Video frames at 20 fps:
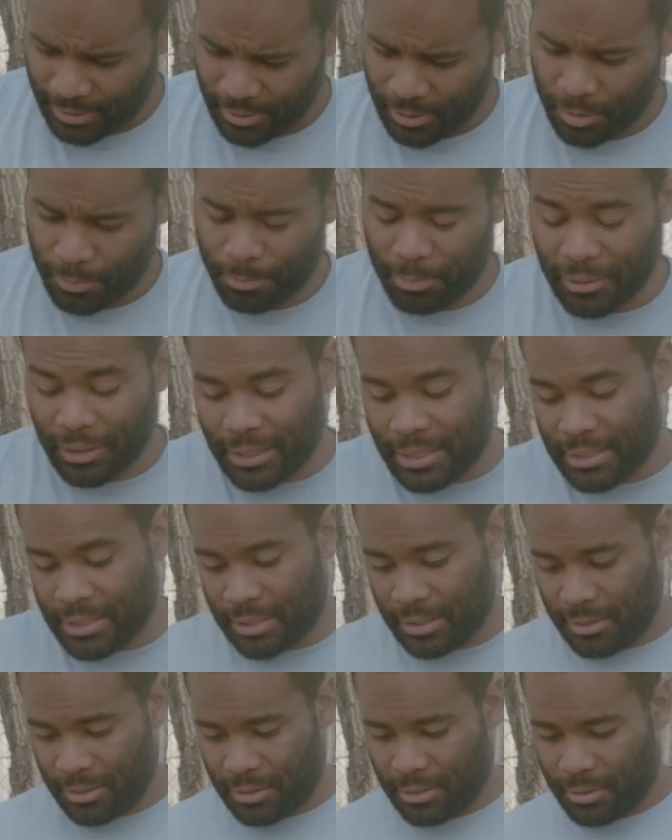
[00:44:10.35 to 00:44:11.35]
They're
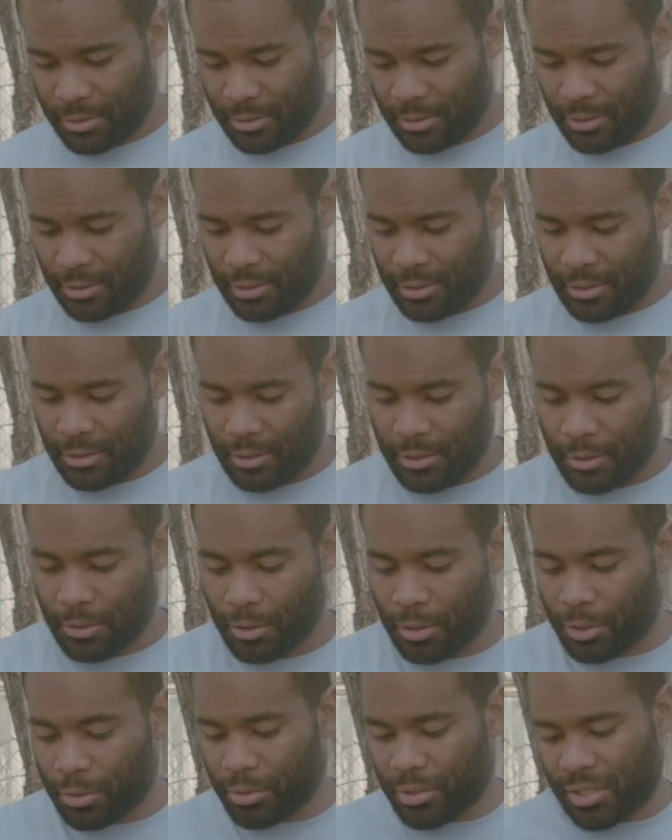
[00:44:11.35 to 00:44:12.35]
pleasant. They're
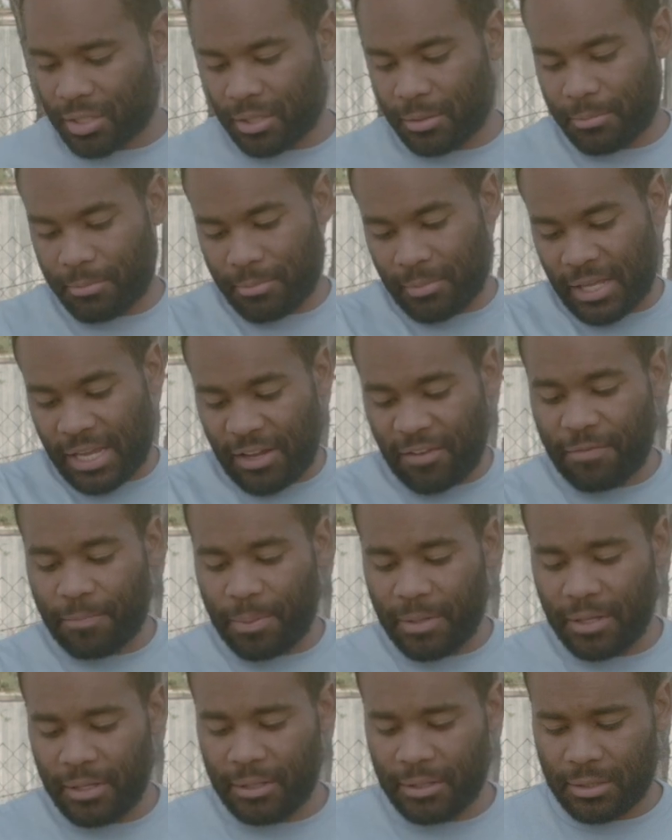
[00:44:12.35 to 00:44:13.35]
wholesome. They have
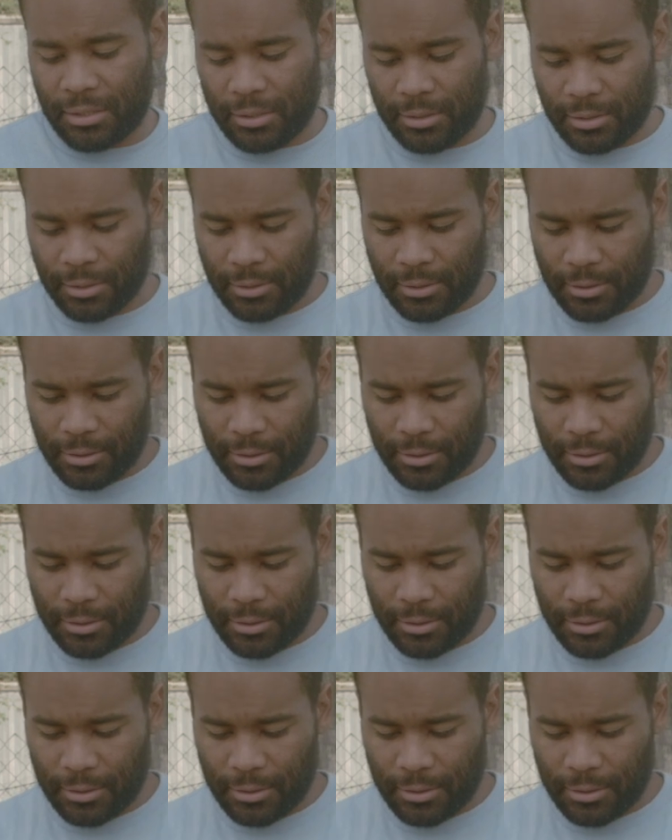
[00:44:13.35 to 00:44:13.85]
peace.